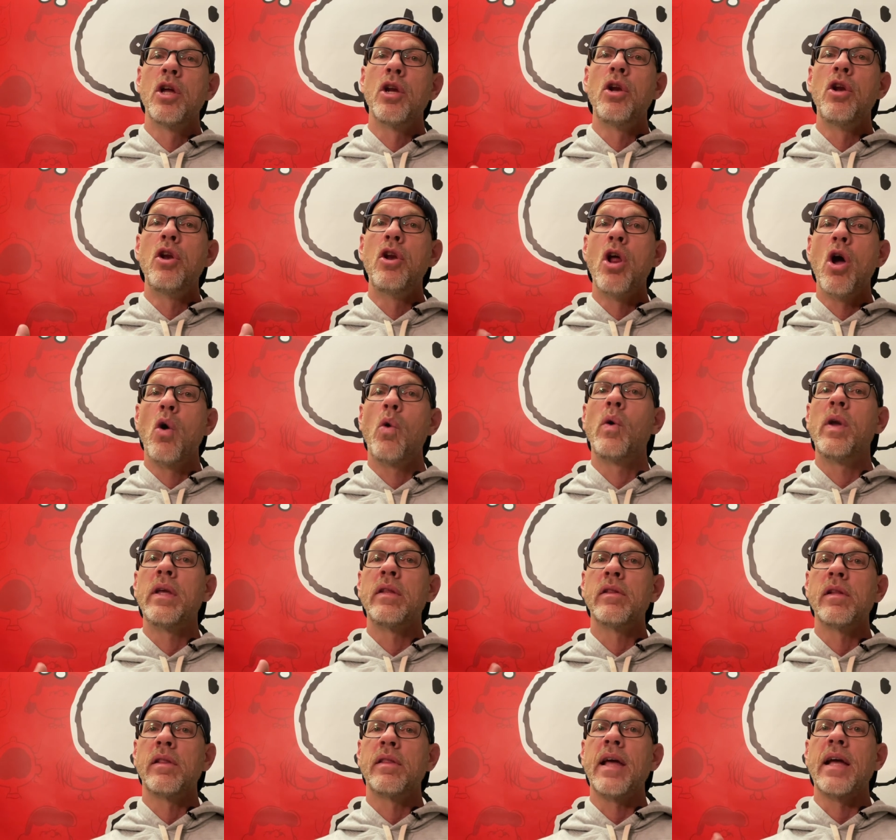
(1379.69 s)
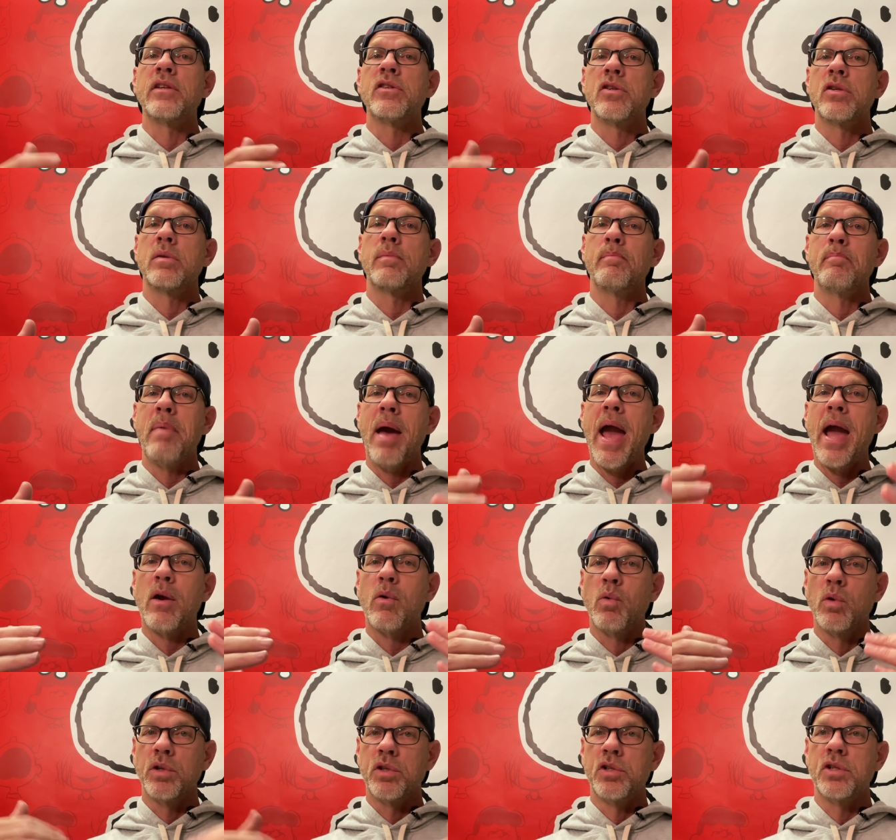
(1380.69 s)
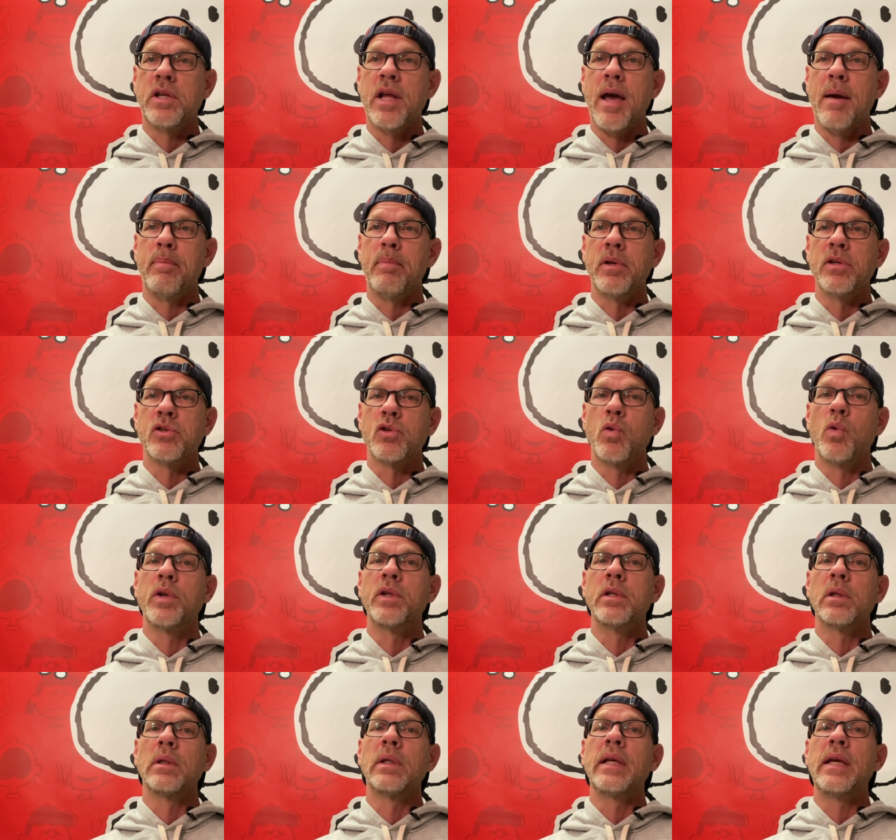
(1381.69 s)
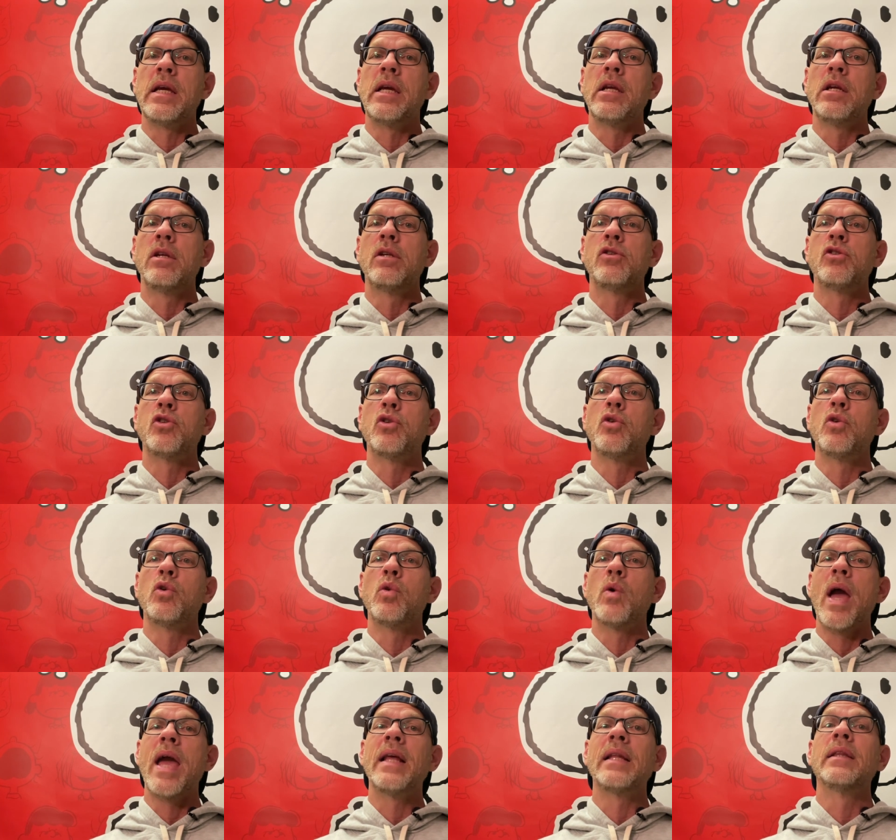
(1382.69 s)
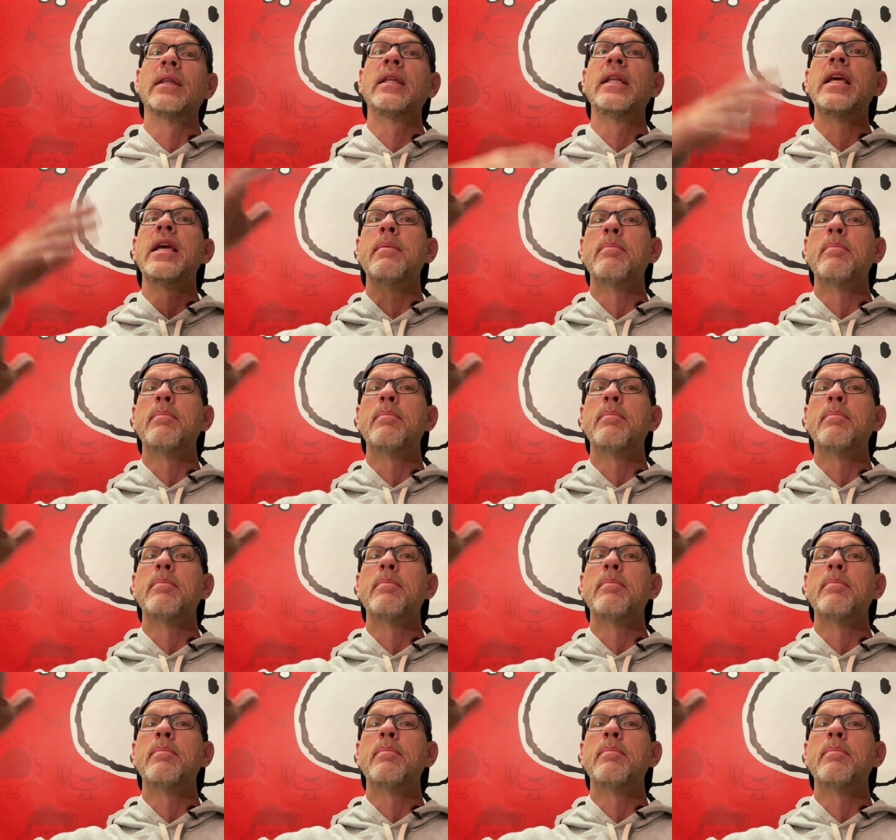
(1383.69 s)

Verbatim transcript: knowing that that backward step is going to lead to a leap